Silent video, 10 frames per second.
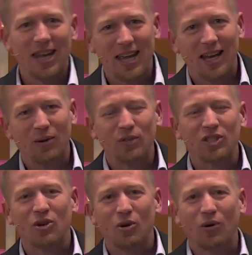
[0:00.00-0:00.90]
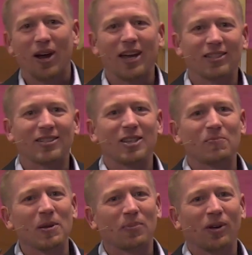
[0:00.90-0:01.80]
And it was so great to see
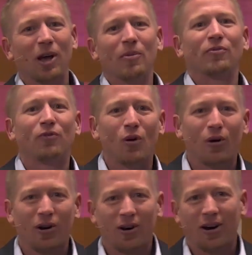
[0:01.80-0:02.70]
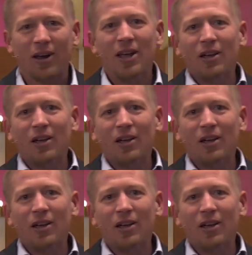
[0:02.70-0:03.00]
people coming forward or